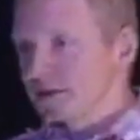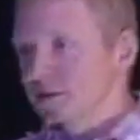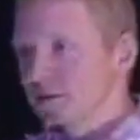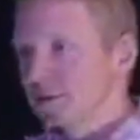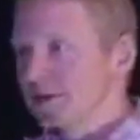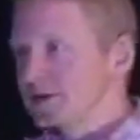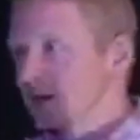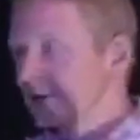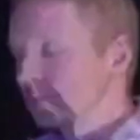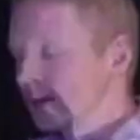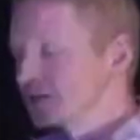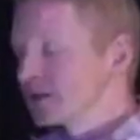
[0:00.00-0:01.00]
three
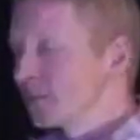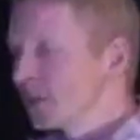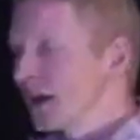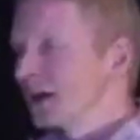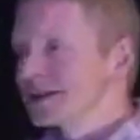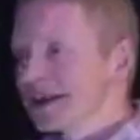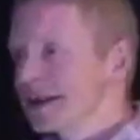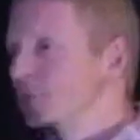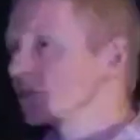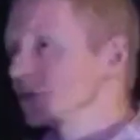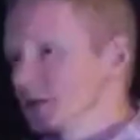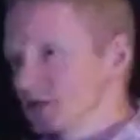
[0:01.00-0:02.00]
ways apply to any
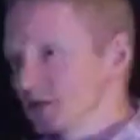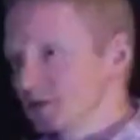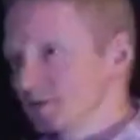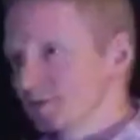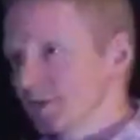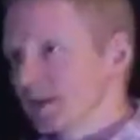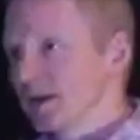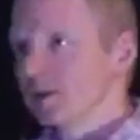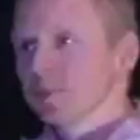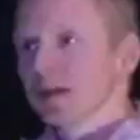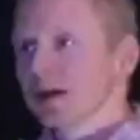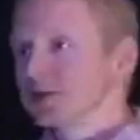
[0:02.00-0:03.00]
relationship. They
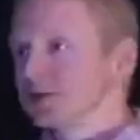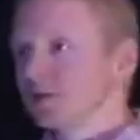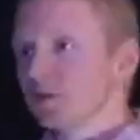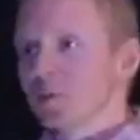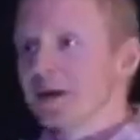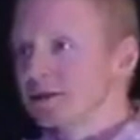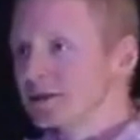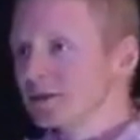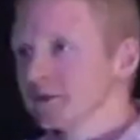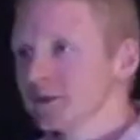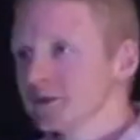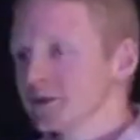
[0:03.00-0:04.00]
apply to romantic
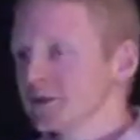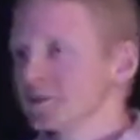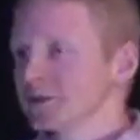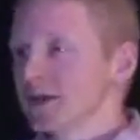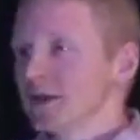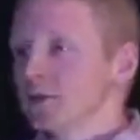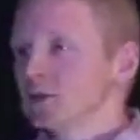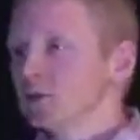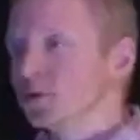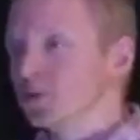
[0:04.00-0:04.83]
relationships, to